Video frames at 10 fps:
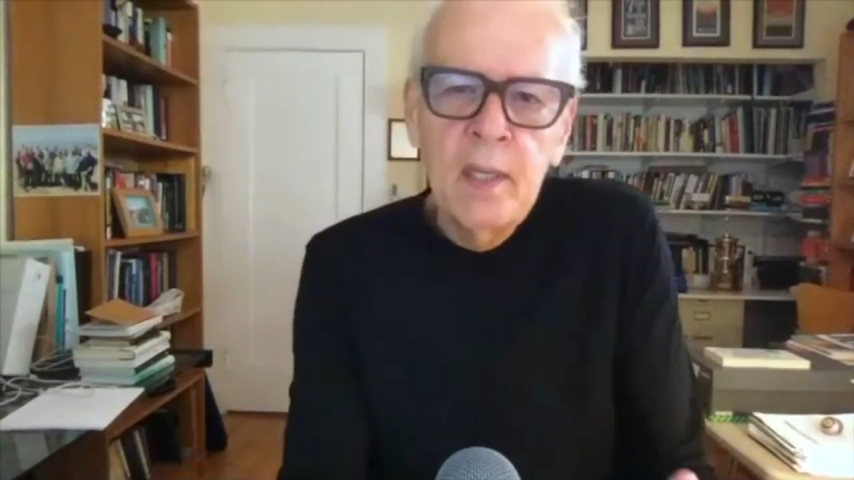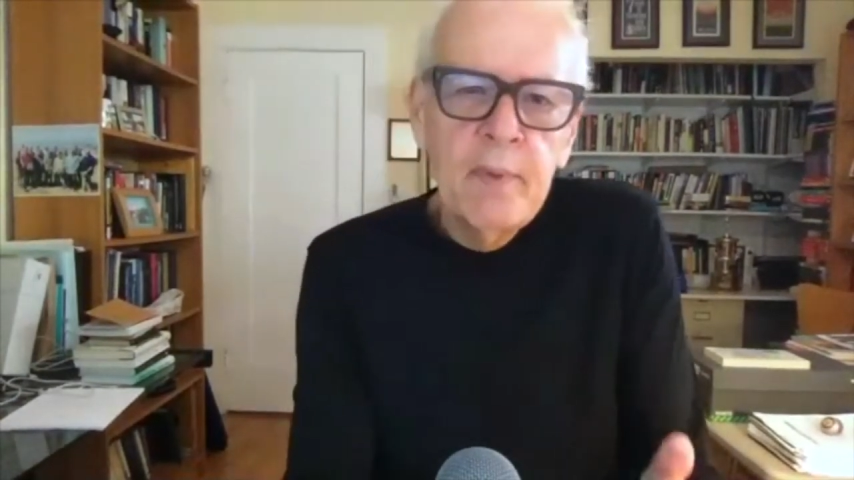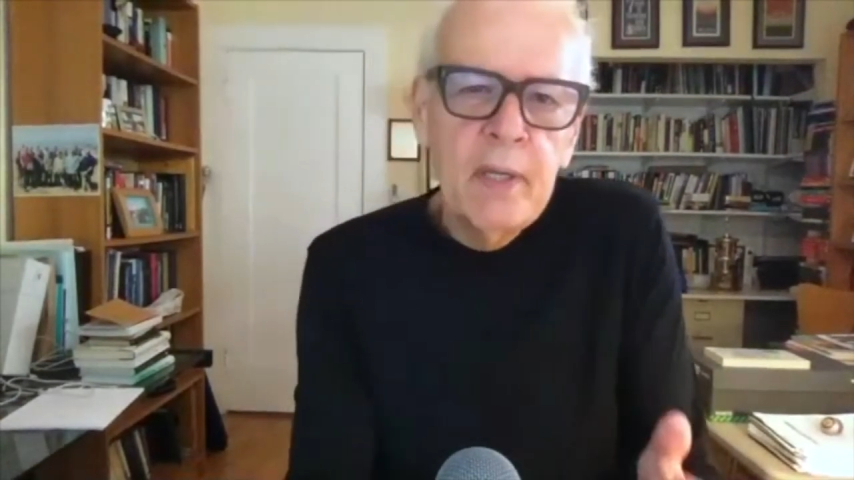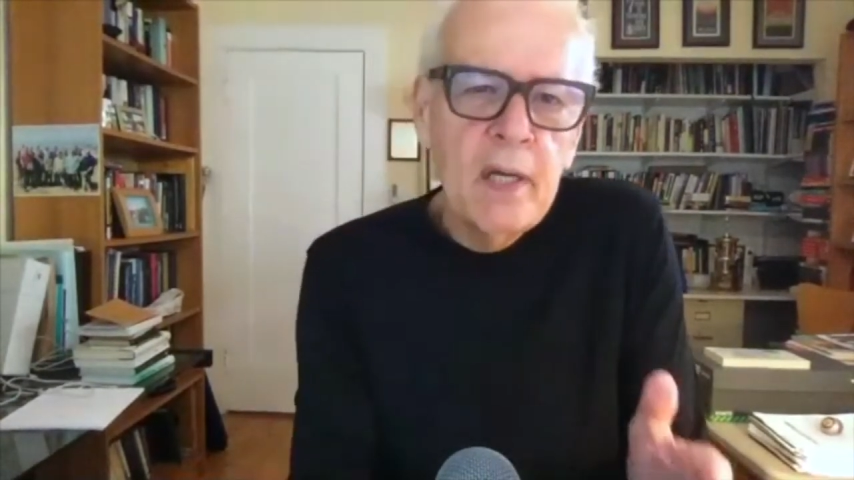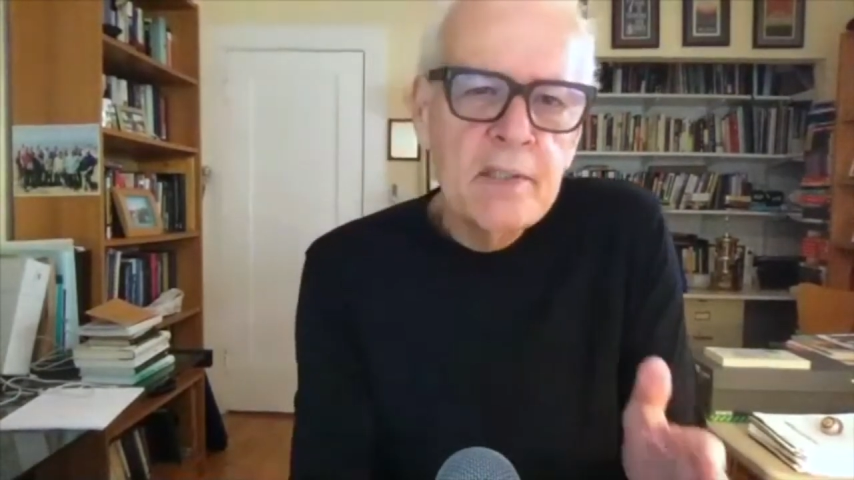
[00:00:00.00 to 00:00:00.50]

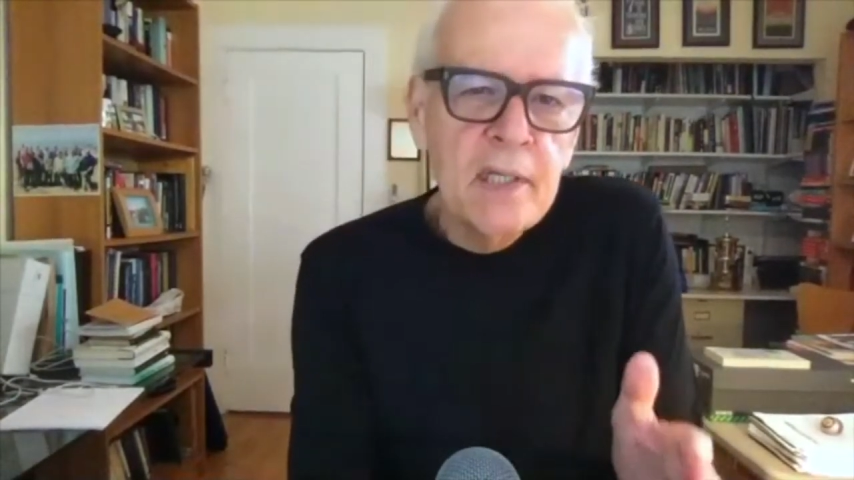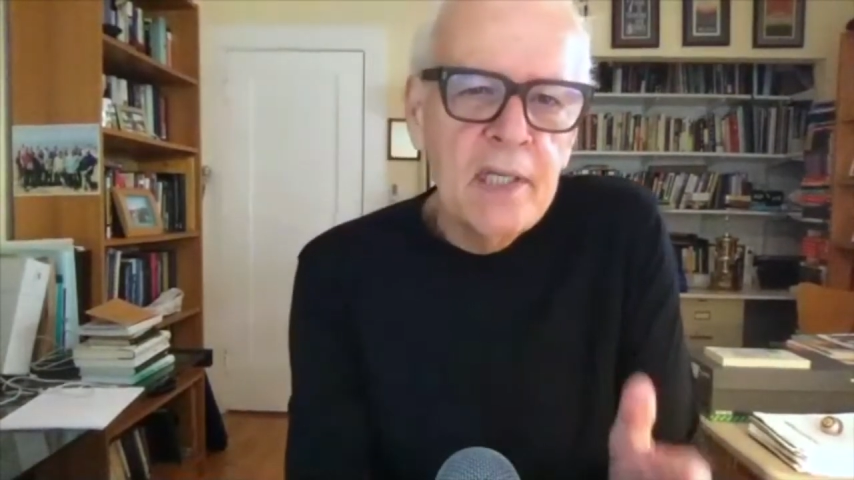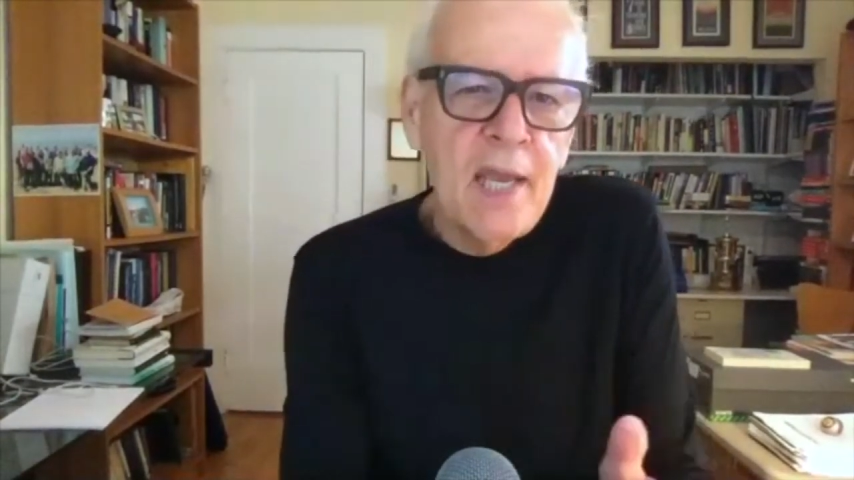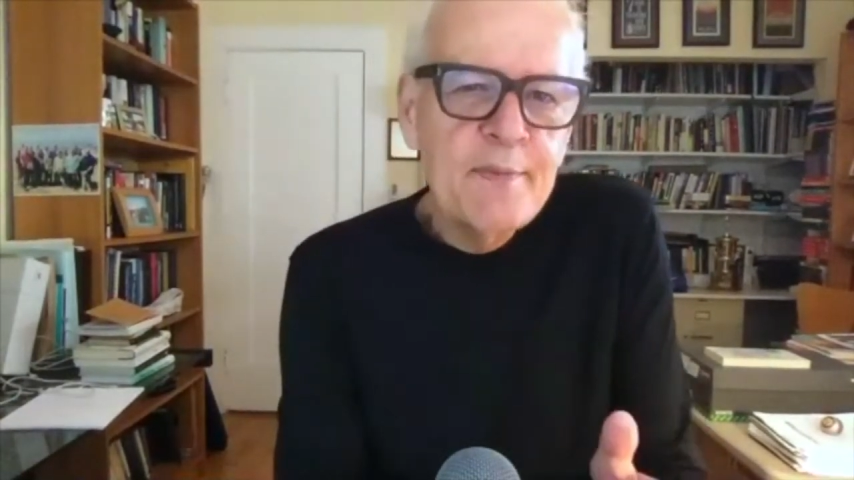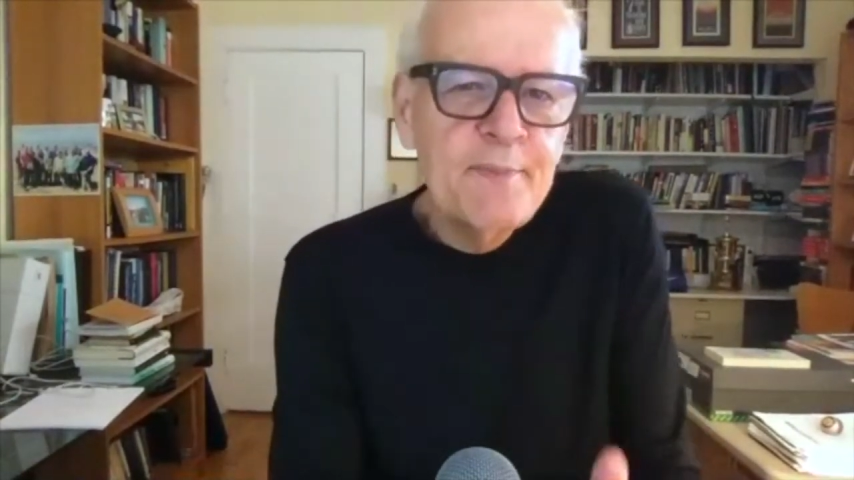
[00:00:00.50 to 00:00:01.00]
because it
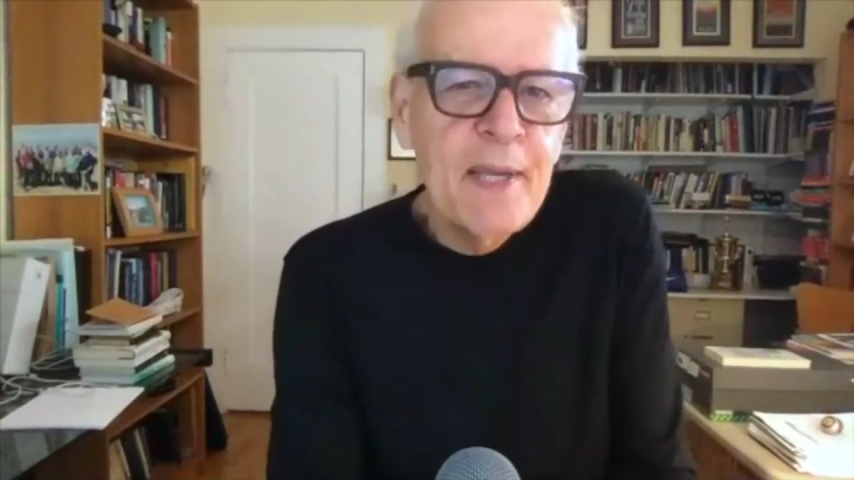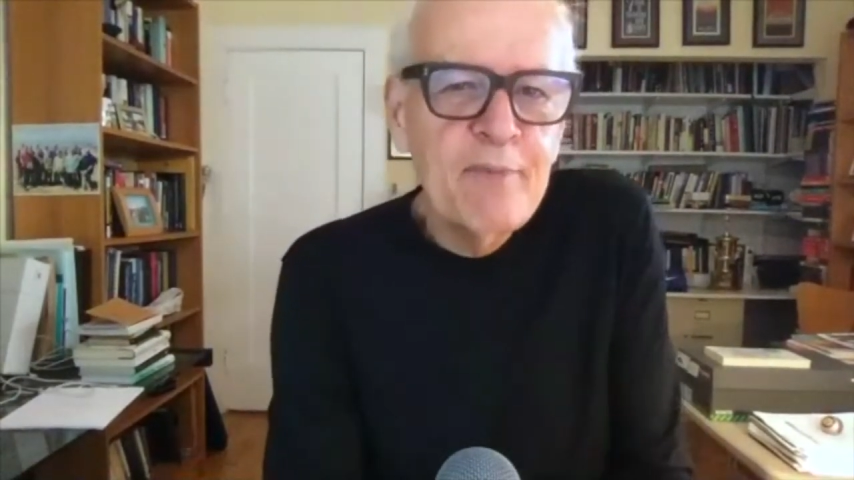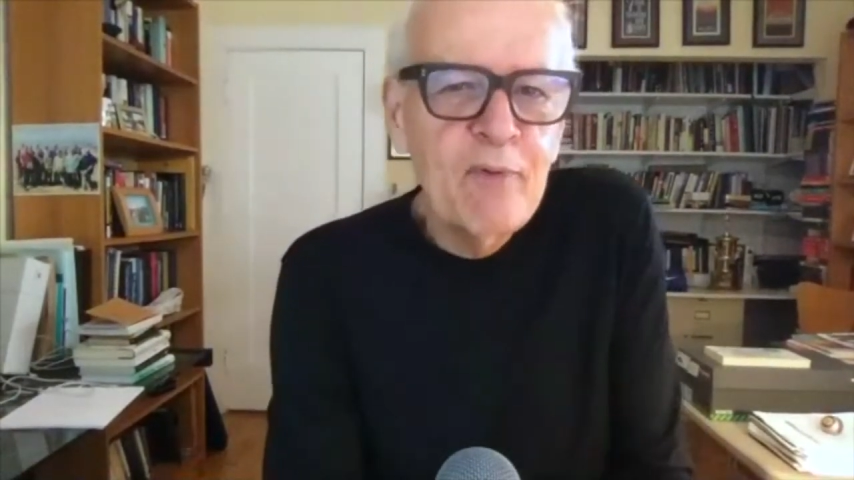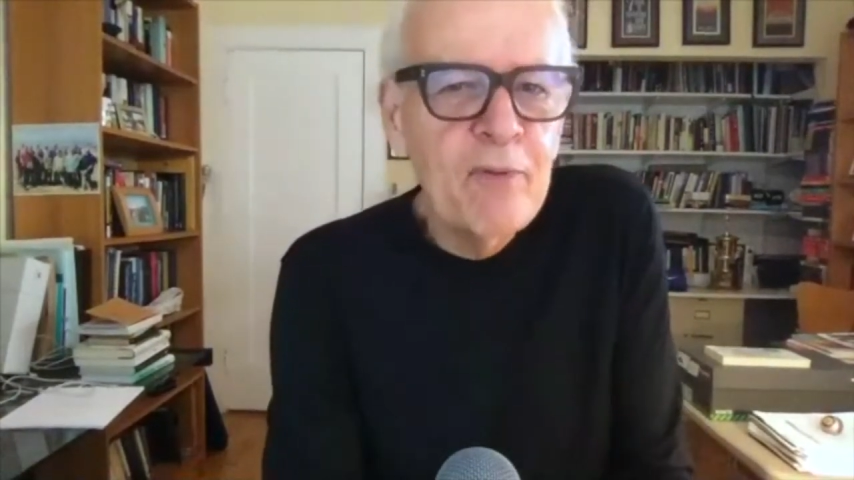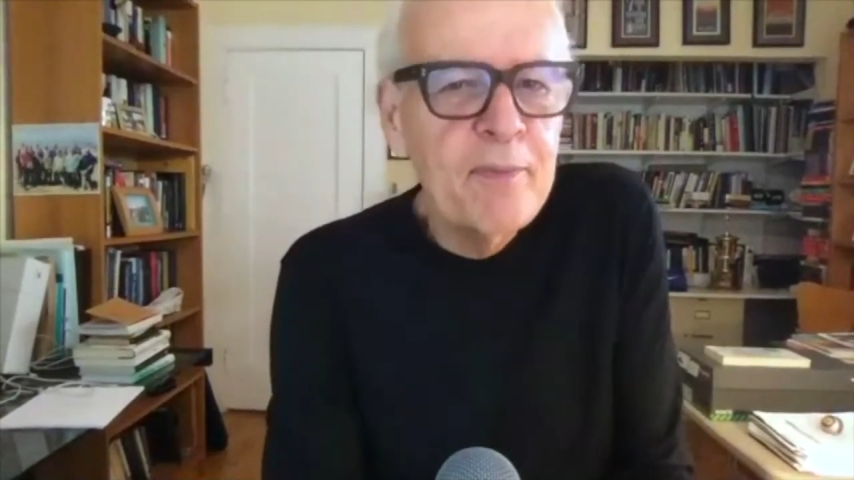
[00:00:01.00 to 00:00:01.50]
keeps people from